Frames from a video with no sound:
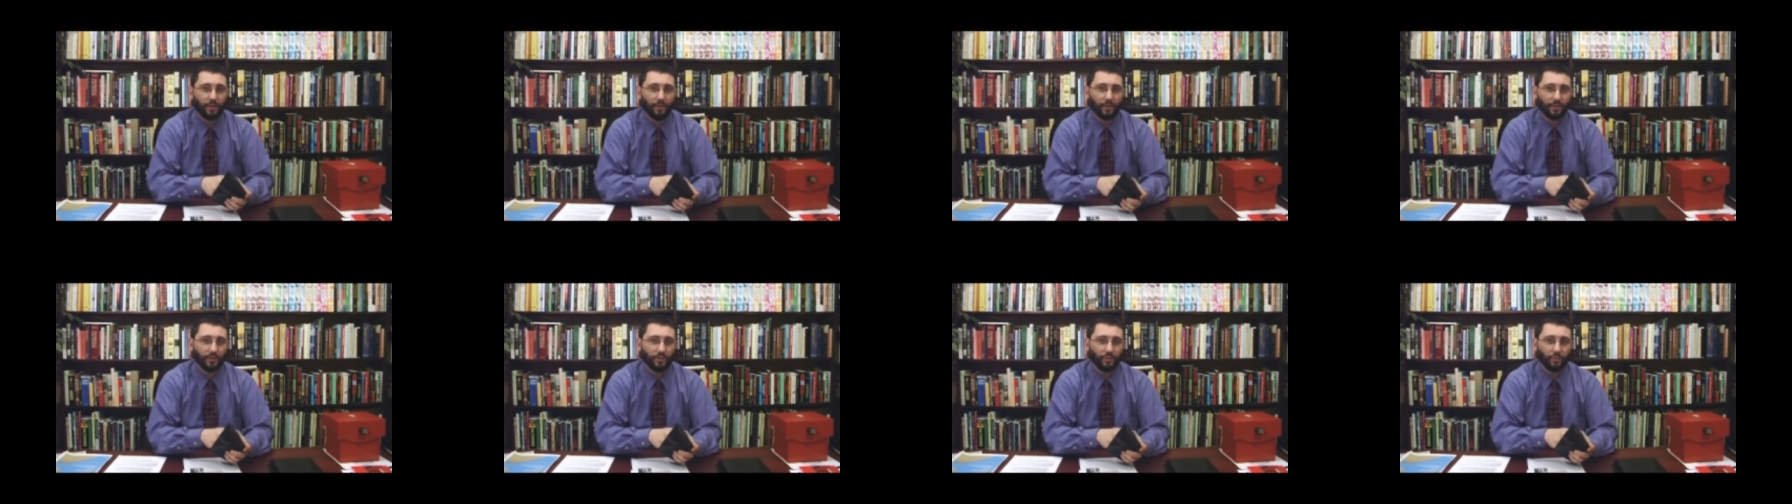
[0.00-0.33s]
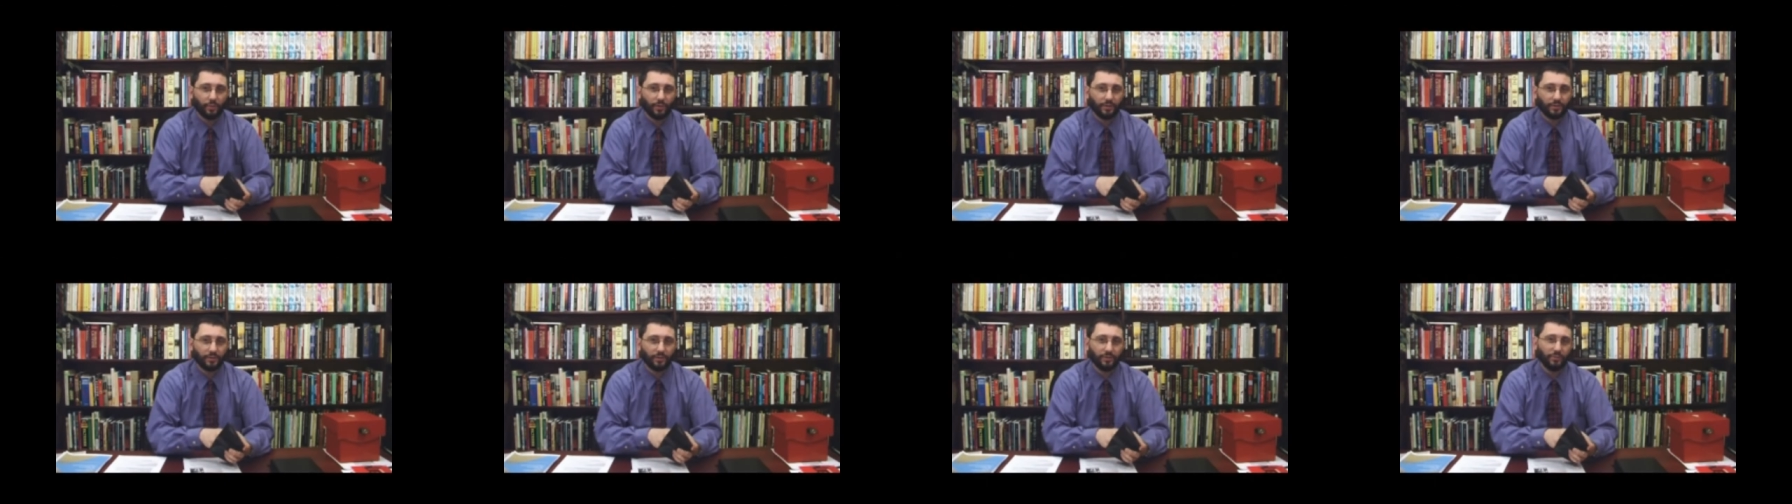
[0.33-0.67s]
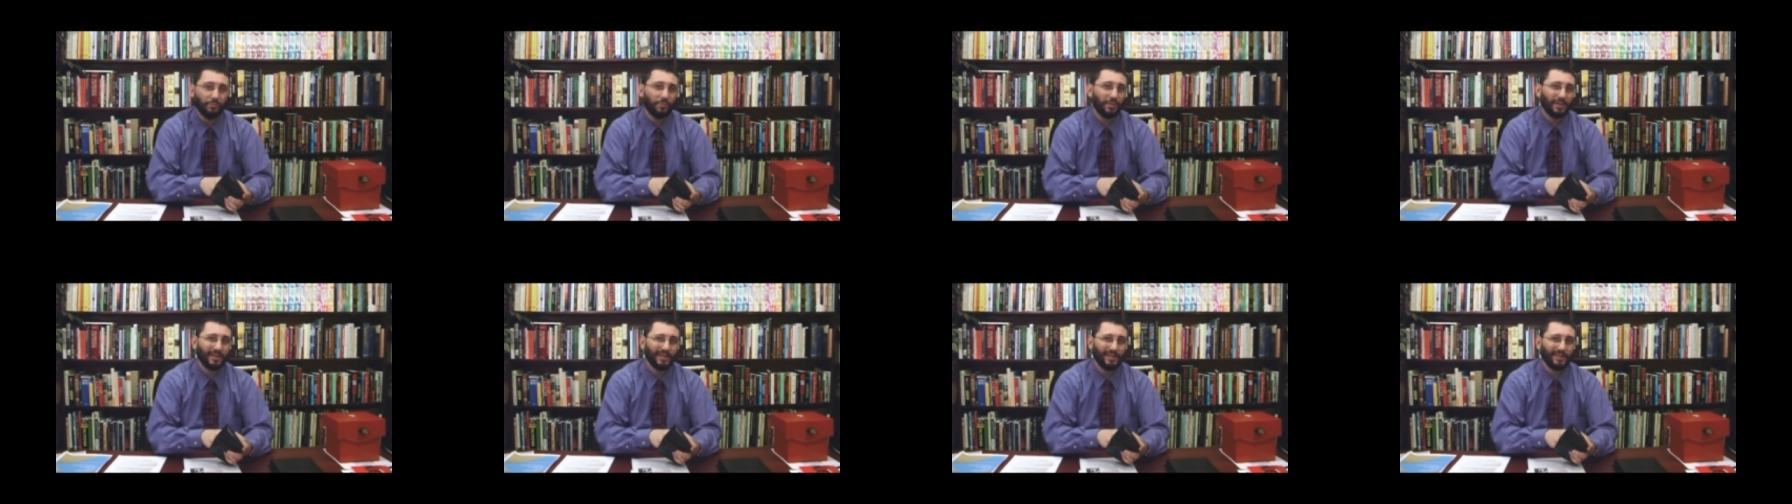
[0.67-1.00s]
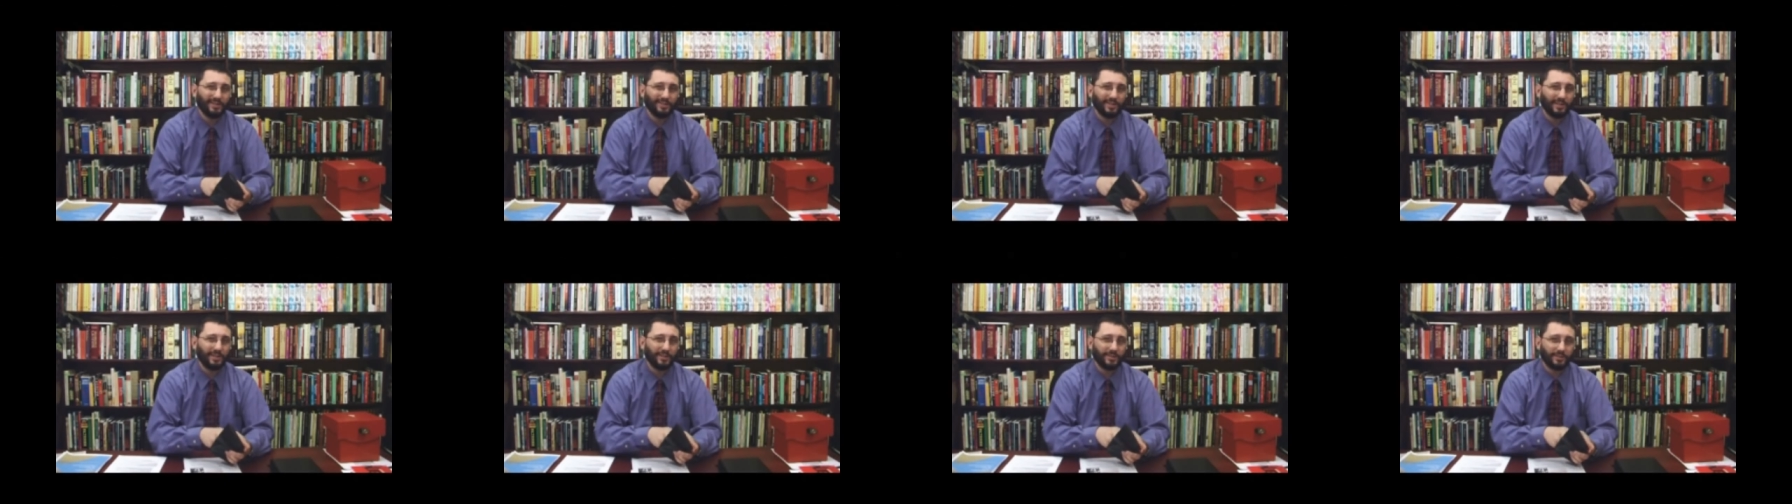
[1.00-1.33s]
that all you want to, but it
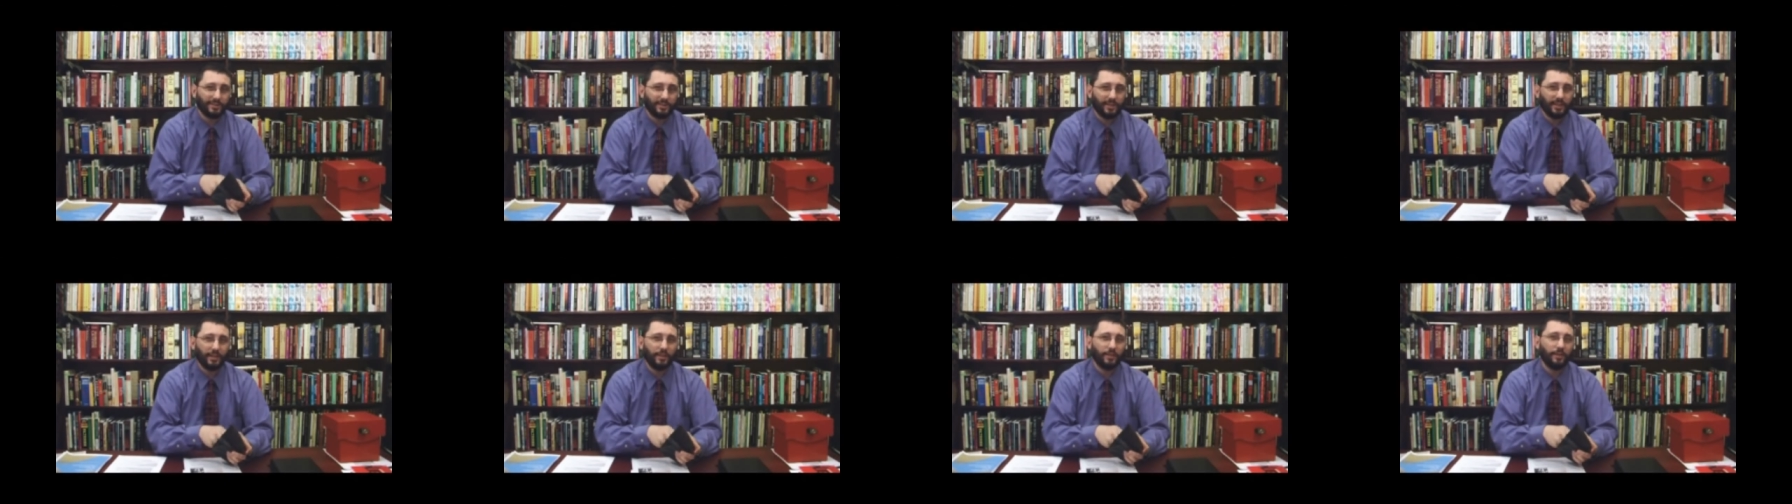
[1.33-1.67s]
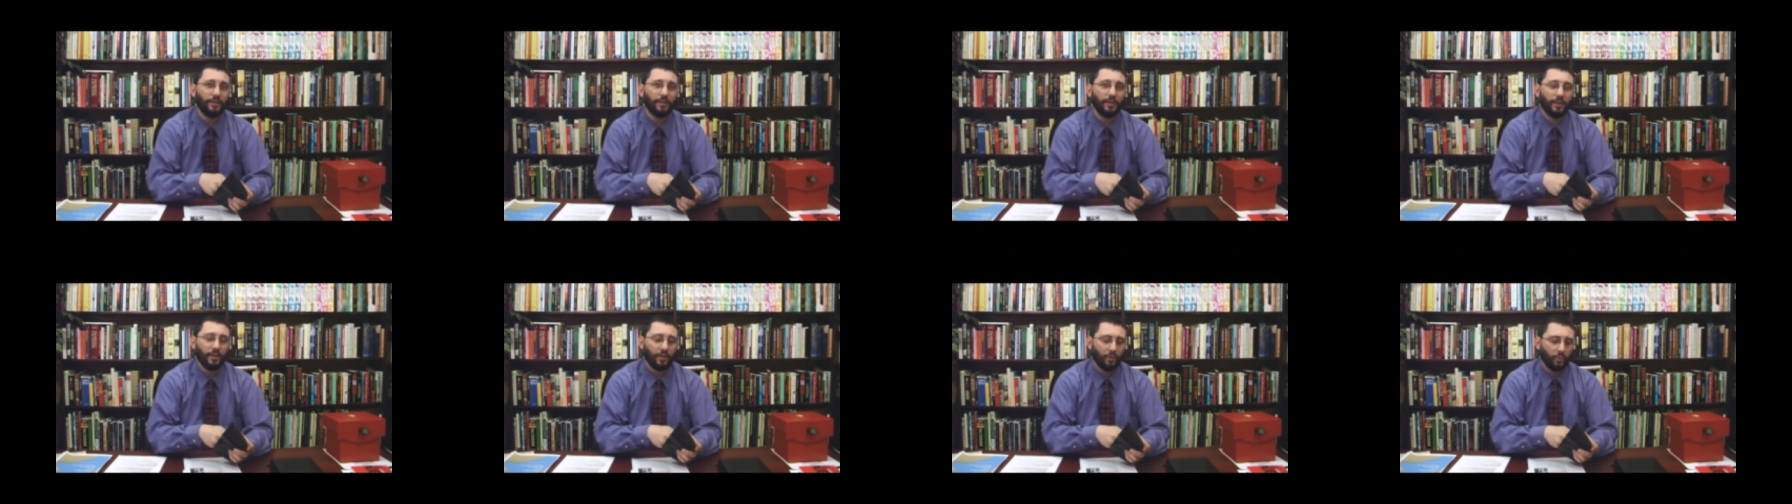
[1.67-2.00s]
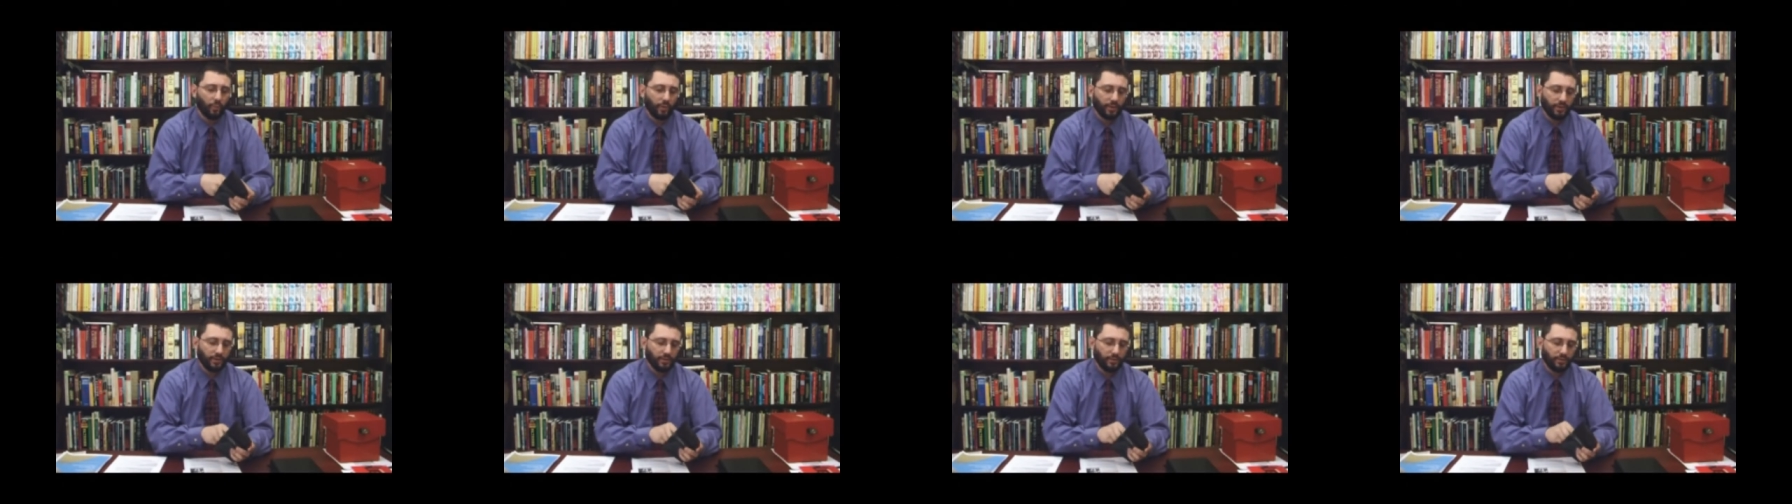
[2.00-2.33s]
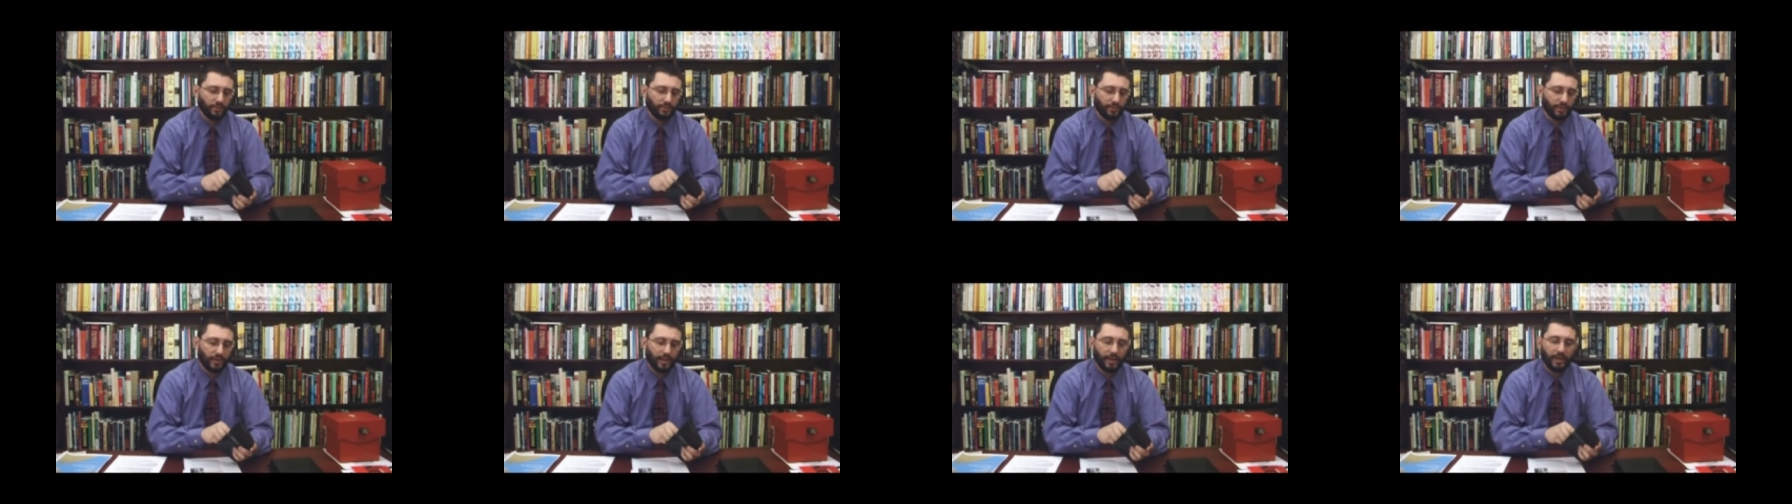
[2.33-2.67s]
is a sin when
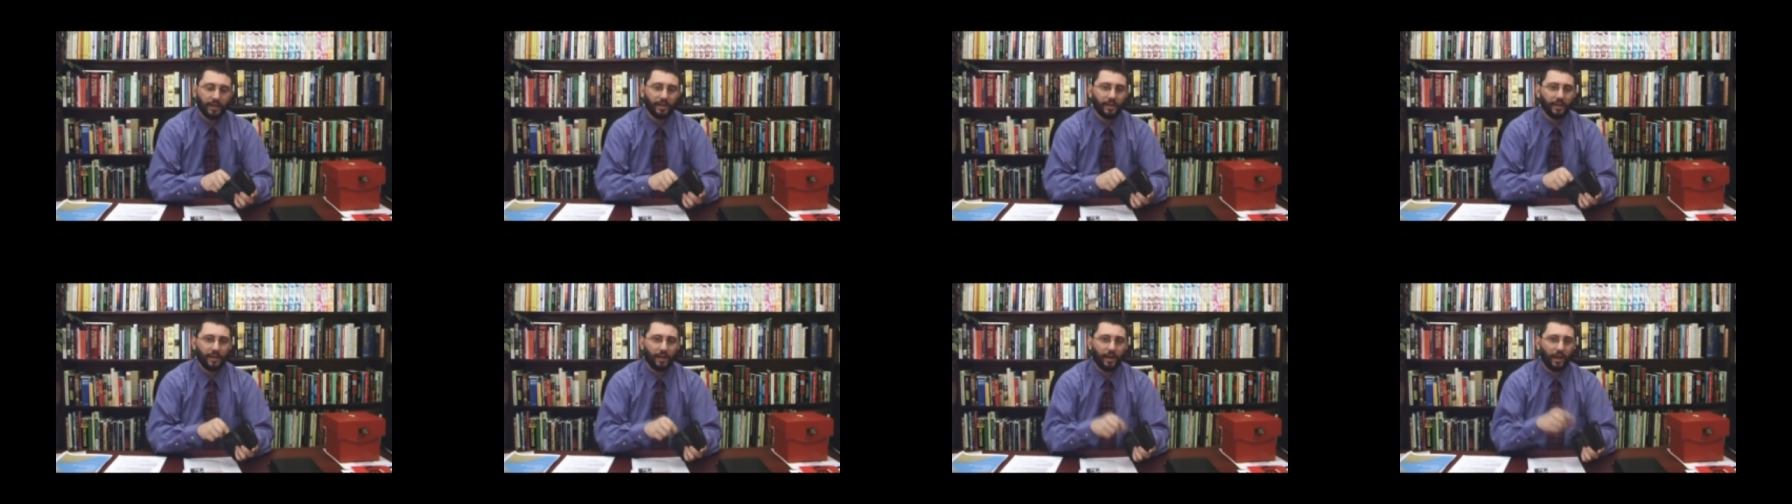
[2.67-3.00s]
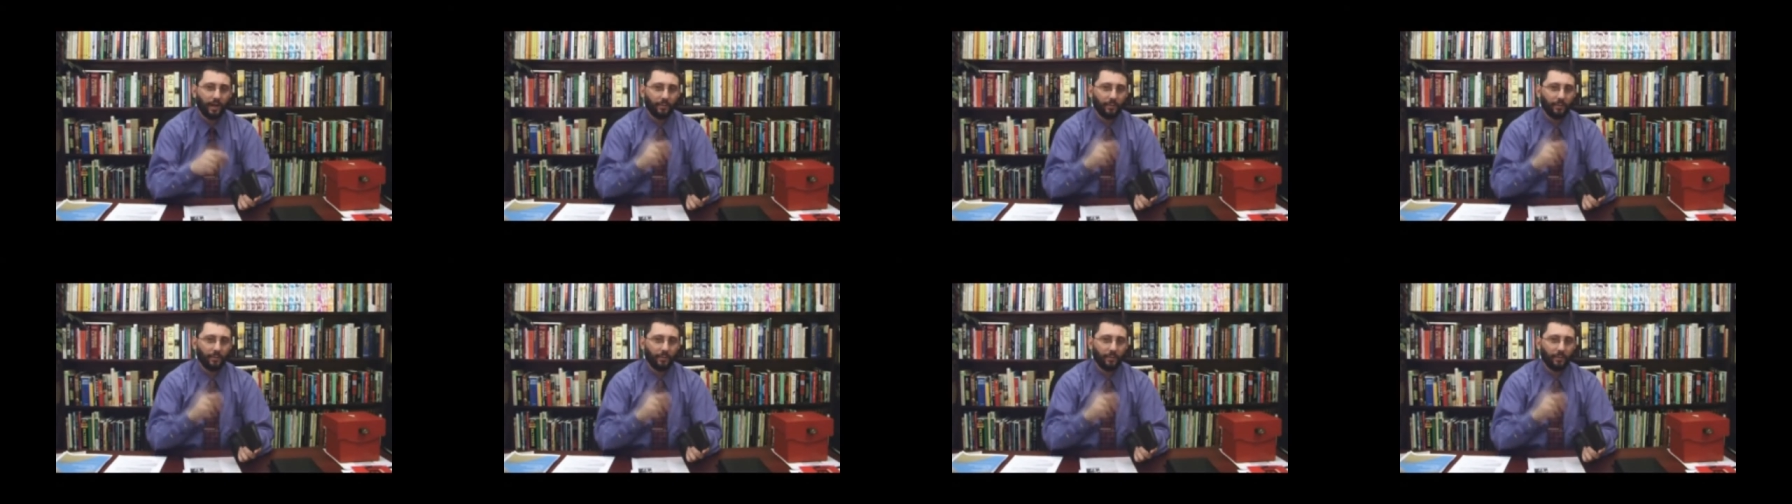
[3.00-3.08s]
you say,